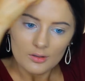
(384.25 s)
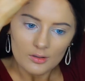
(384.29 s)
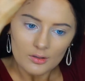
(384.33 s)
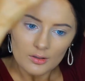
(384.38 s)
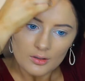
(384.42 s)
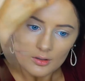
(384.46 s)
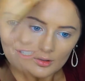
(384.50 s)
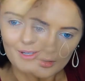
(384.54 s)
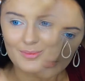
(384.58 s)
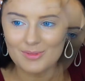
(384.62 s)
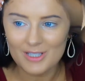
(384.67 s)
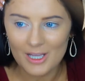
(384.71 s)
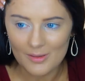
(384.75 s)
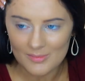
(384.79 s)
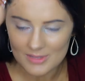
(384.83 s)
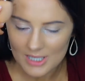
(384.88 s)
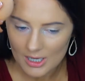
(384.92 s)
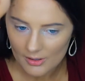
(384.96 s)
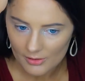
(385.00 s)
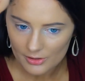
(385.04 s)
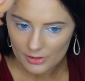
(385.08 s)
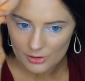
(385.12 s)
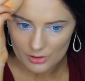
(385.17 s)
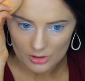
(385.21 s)
Sometimes
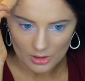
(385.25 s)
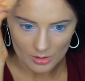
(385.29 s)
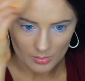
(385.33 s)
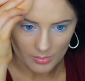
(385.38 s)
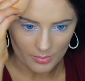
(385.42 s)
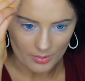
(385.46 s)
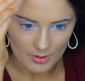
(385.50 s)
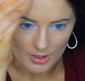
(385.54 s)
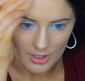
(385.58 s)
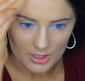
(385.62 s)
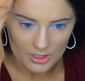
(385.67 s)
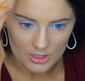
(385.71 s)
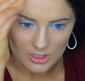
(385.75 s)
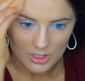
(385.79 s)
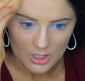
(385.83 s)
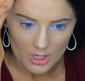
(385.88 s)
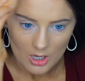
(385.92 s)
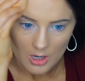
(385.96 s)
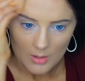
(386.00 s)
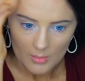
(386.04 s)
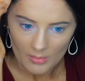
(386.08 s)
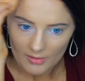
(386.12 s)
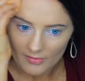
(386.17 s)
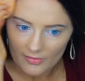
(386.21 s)
I will use a brush,
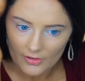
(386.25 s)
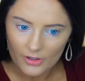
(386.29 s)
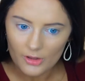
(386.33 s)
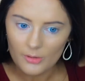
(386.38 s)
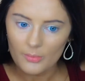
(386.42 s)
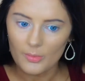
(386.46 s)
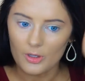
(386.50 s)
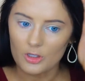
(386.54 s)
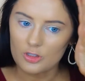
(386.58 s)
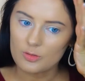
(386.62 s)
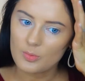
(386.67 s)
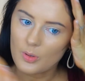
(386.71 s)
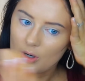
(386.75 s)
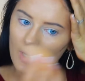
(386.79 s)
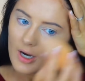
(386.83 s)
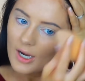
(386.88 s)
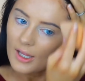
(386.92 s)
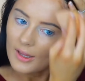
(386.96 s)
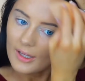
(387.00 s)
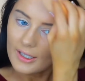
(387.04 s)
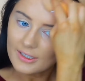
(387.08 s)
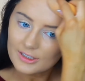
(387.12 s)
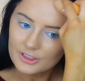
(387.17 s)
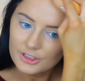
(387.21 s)
but for the most part,
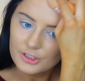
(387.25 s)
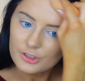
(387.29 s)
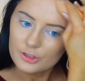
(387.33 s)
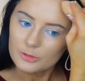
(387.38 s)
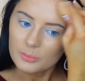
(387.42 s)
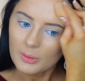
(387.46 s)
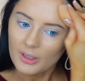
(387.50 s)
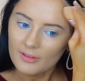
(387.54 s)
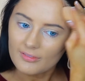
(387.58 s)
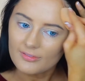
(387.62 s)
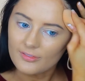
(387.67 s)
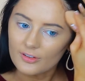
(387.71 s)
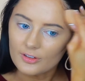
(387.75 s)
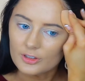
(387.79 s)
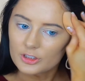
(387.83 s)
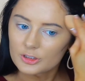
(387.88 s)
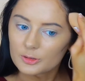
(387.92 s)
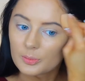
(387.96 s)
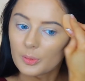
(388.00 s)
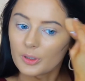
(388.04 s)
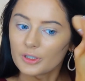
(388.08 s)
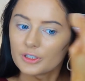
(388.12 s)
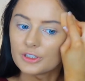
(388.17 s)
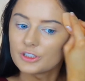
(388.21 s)
I like to use my foot
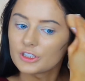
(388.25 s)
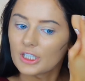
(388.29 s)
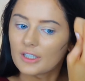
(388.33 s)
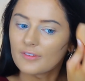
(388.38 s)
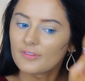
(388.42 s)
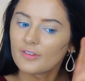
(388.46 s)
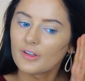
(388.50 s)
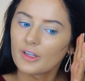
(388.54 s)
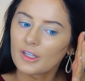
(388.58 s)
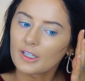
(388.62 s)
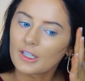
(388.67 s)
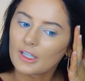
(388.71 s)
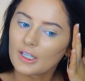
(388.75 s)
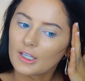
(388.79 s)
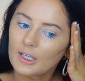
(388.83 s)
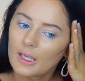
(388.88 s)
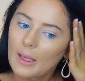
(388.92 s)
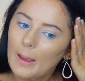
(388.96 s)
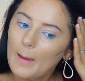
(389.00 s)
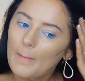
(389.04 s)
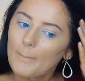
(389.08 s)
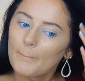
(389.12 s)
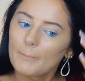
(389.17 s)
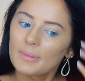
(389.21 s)
sponge. I feel like it
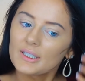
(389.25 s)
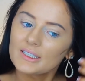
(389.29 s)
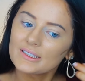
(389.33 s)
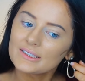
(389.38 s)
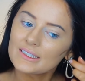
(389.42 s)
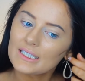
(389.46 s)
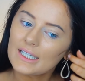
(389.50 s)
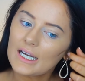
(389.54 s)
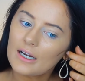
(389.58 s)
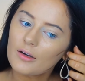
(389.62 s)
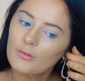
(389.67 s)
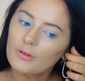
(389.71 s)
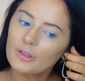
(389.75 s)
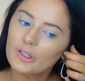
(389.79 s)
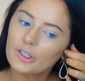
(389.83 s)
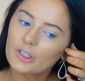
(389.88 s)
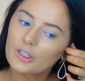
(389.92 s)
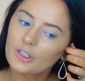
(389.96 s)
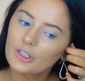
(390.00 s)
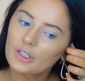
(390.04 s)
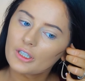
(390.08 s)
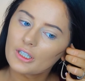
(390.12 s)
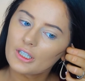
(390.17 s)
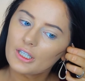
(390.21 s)
blends it out really
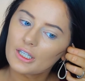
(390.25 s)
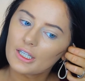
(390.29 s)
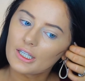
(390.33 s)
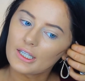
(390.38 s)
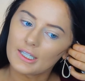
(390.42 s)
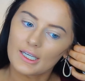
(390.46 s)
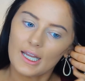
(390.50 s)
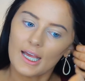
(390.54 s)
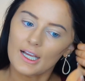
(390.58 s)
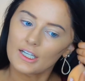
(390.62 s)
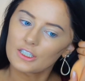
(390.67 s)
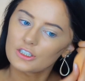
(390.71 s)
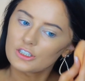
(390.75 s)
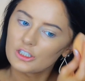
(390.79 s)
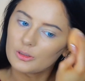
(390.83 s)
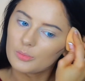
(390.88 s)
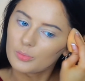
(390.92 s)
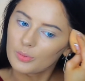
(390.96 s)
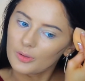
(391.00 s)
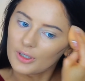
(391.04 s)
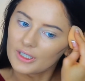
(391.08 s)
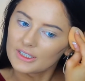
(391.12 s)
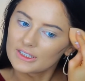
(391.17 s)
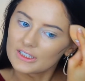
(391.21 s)
good and actually
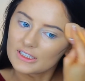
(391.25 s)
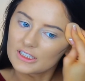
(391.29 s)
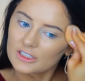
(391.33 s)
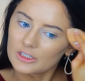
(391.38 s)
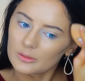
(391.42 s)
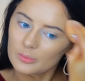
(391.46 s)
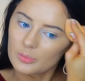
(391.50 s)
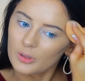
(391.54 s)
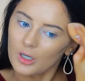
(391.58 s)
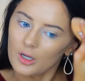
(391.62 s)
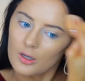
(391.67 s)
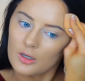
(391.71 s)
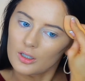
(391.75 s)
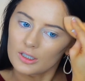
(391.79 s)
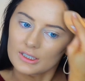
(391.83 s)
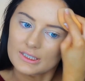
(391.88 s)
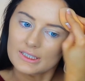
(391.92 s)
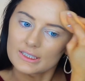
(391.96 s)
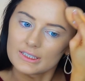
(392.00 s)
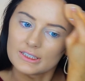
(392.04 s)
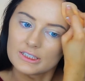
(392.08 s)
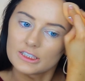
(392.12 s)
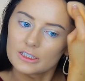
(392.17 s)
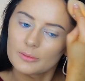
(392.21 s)
presses the
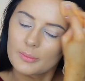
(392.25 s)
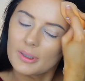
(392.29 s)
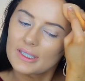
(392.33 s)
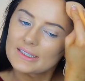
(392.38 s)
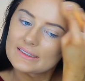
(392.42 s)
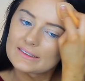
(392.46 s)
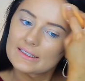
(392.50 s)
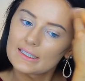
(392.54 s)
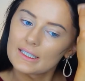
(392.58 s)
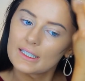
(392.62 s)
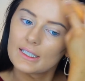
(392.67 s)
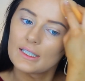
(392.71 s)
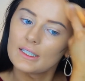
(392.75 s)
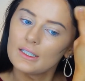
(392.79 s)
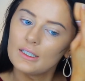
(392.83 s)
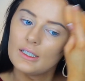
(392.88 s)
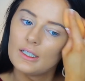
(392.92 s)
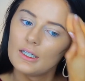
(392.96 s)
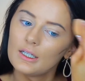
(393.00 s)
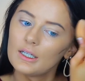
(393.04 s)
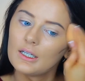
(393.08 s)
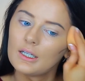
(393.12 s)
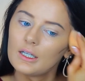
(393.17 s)
product into my skin.